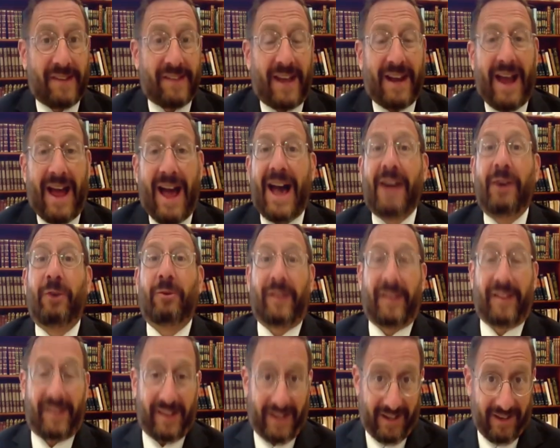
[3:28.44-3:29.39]
means that I
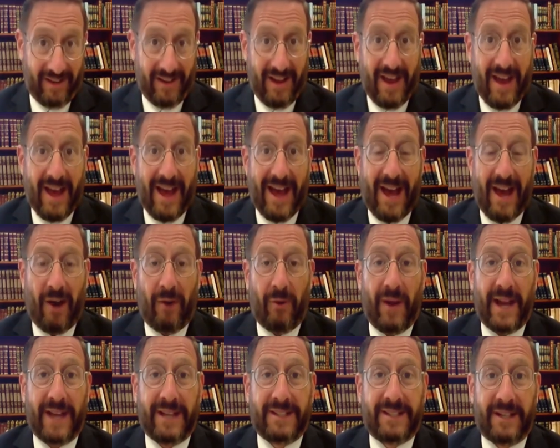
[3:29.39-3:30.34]
don't see how